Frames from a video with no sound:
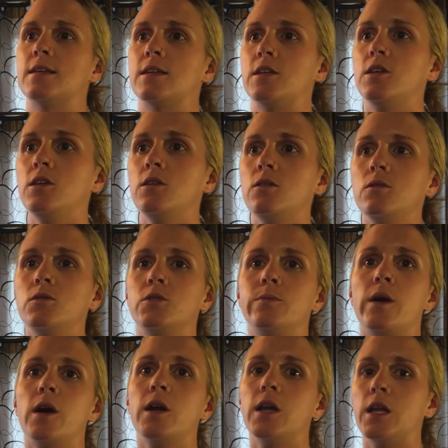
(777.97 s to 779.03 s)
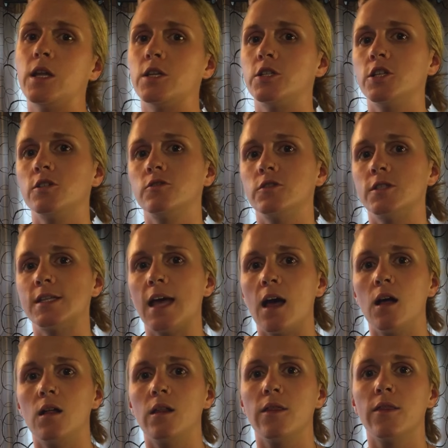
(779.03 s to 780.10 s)
a huge part in children's
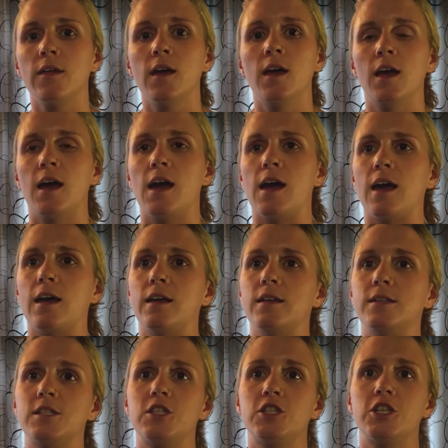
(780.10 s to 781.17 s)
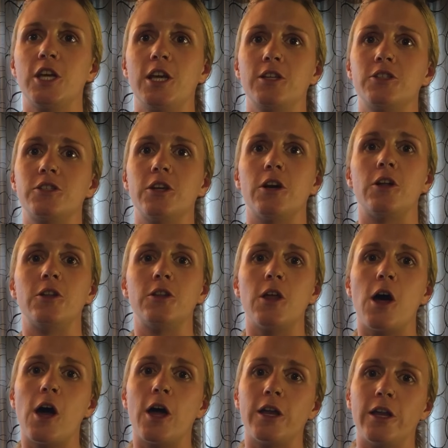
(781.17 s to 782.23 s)
health. It's changed a
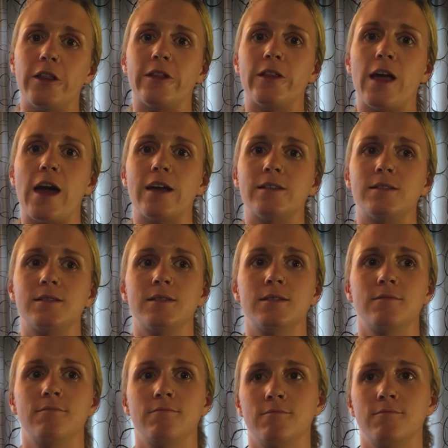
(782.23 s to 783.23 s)
lot in the last